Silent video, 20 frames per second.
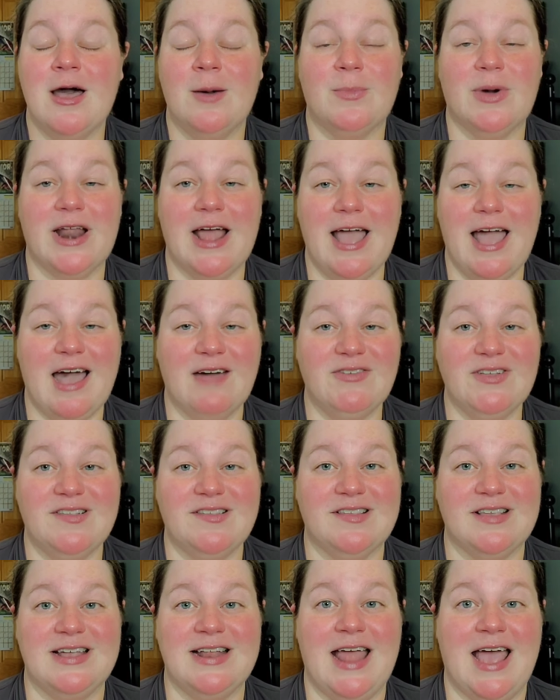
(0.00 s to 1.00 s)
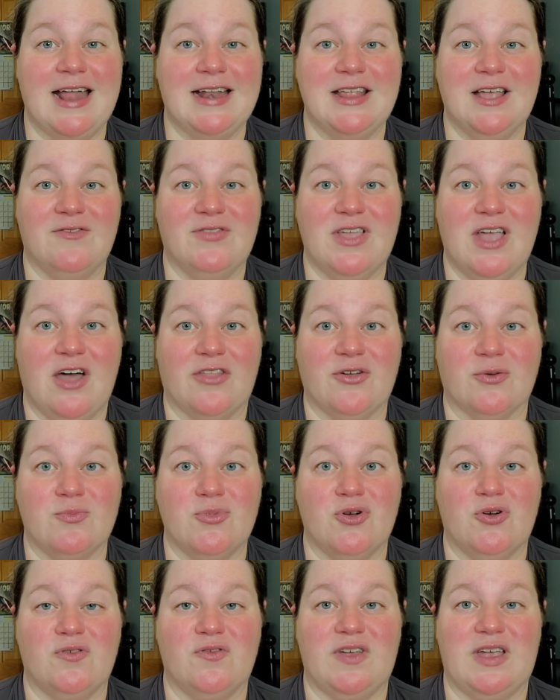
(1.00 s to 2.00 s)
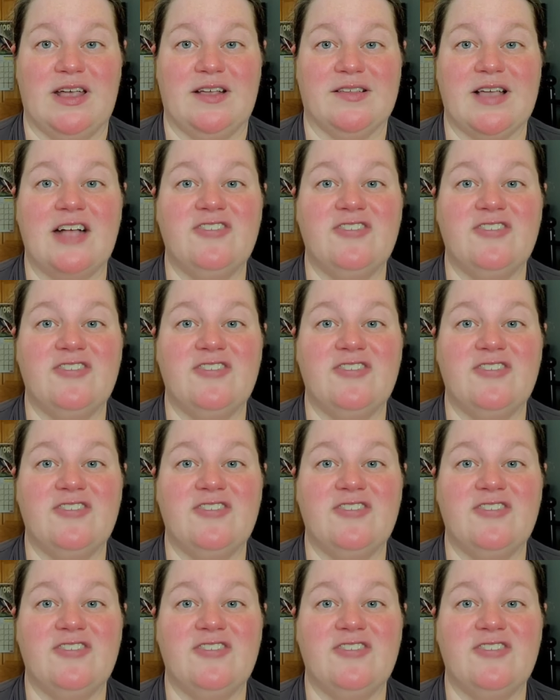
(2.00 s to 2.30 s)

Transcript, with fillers: but I haven't seen any of the other movies.